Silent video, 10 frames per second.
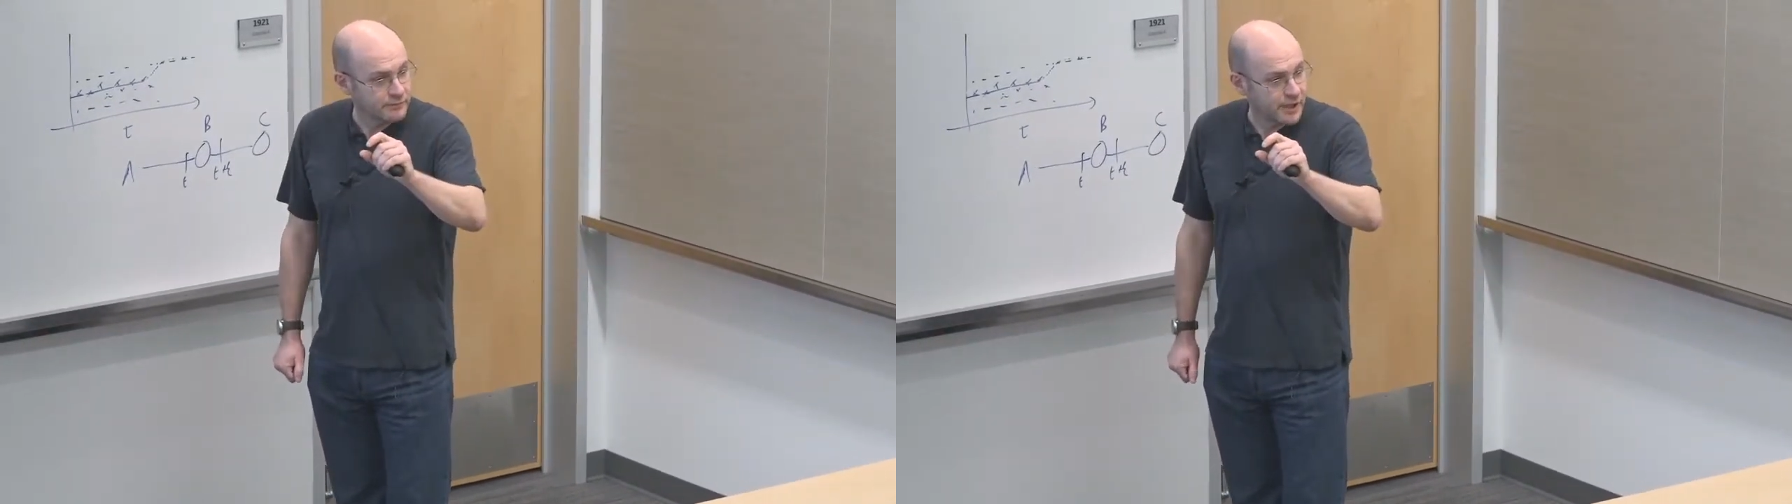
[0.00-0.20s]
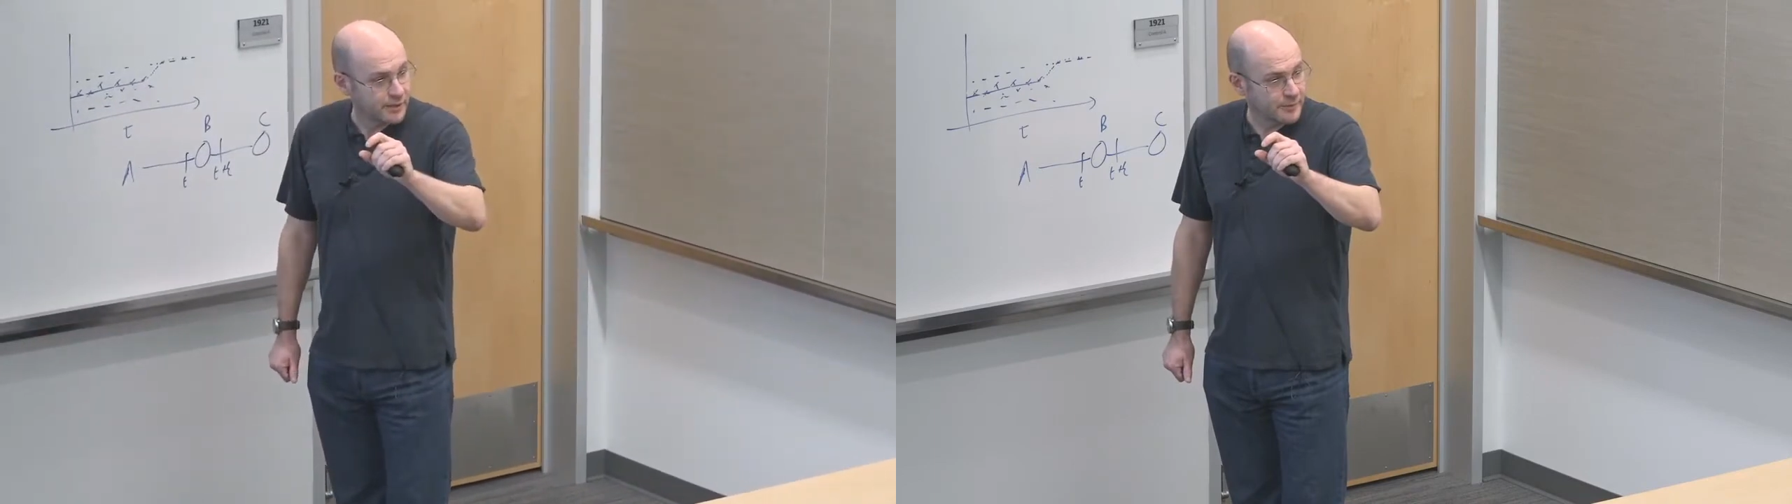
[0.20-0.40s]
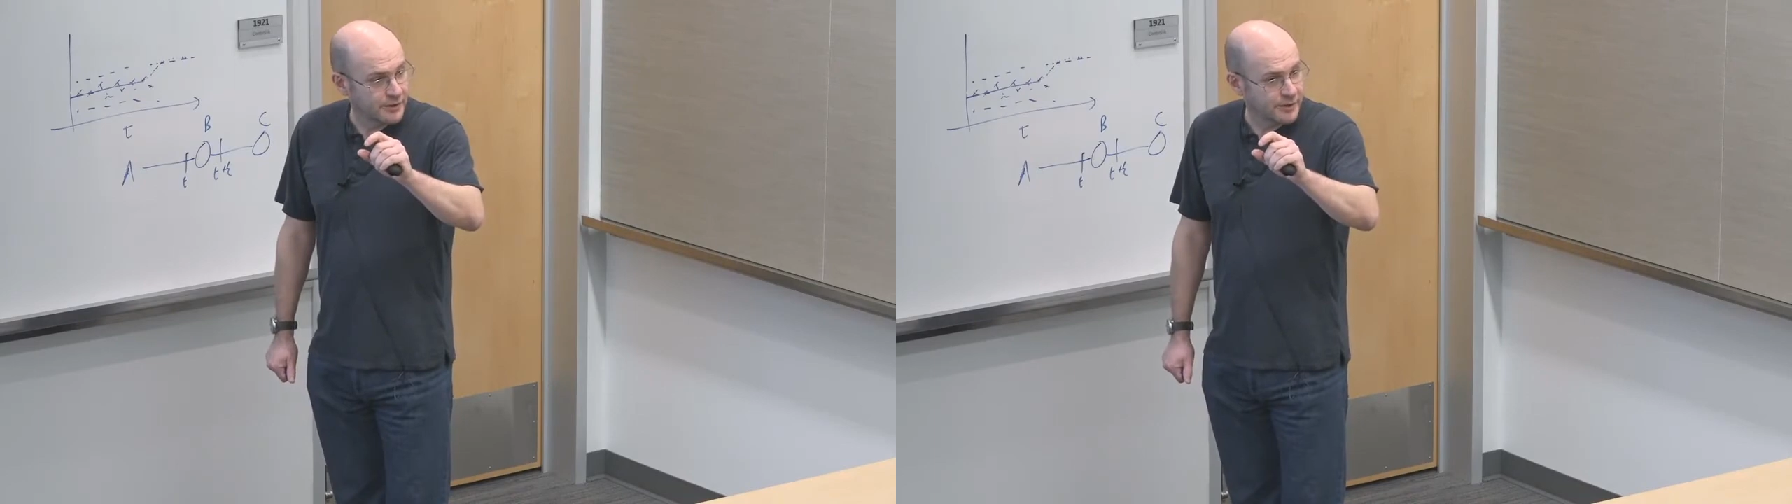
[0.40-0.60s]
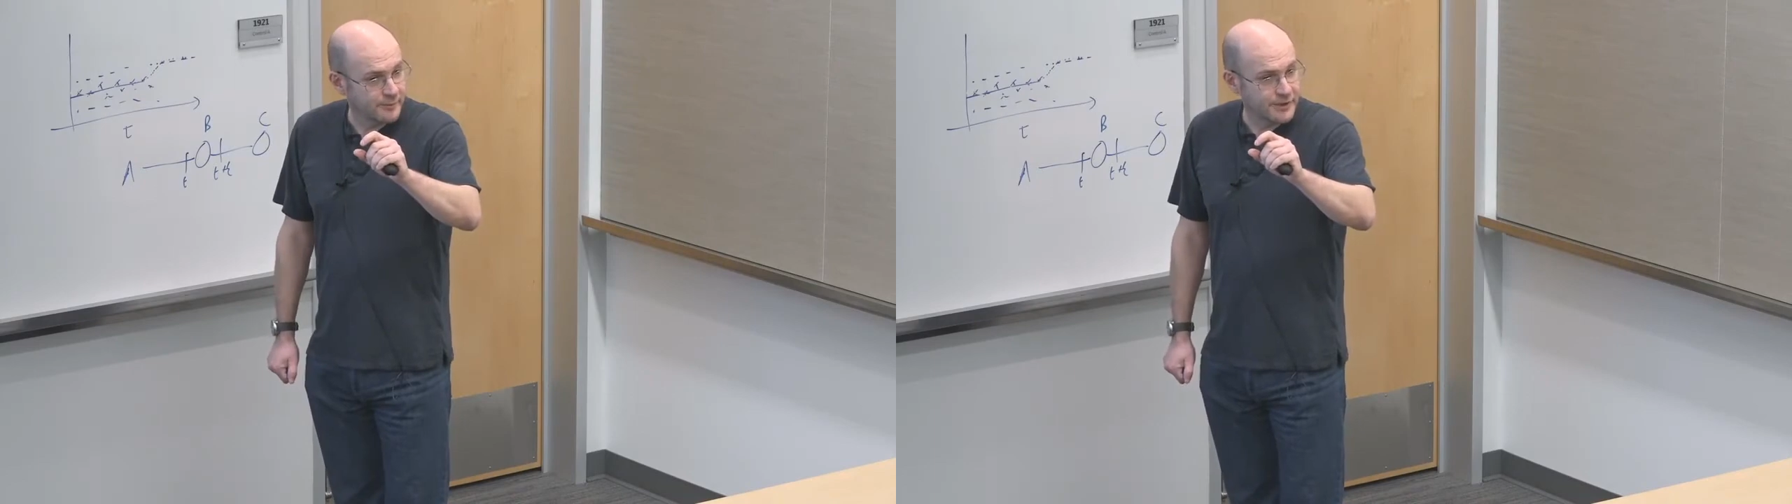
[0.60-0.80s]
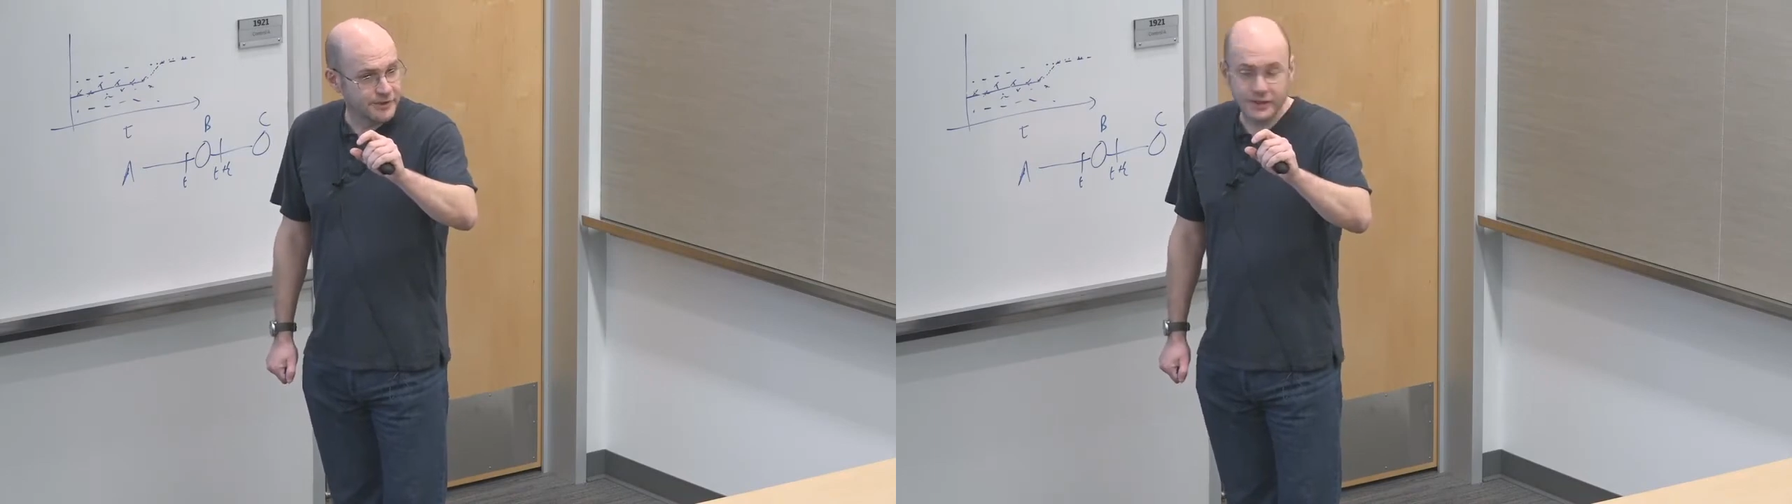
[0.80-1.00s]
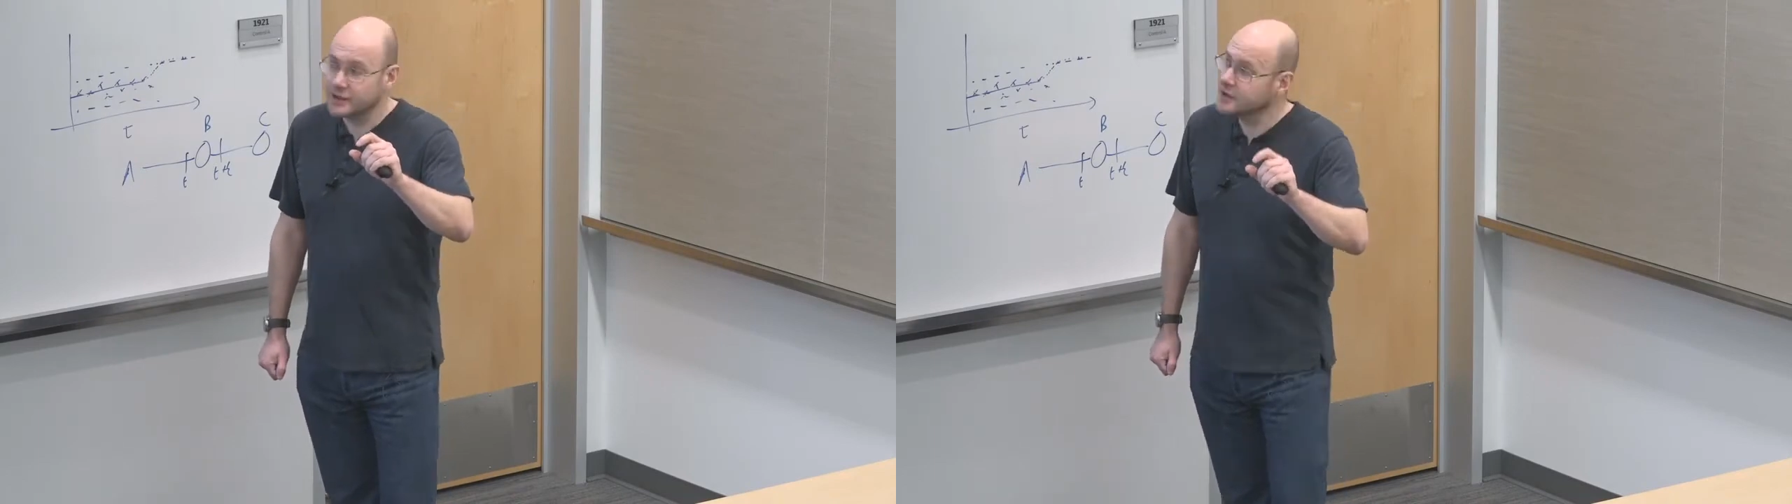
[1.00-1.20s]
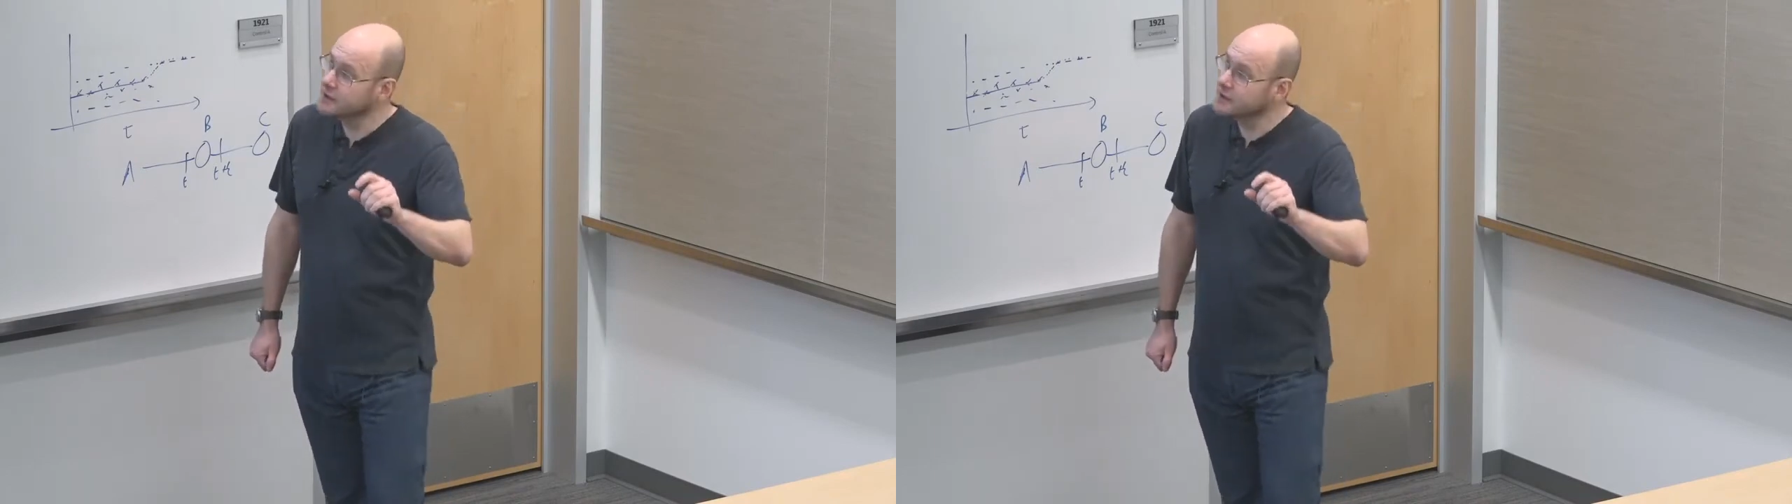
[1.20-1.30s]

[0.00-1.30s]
element in the matrix.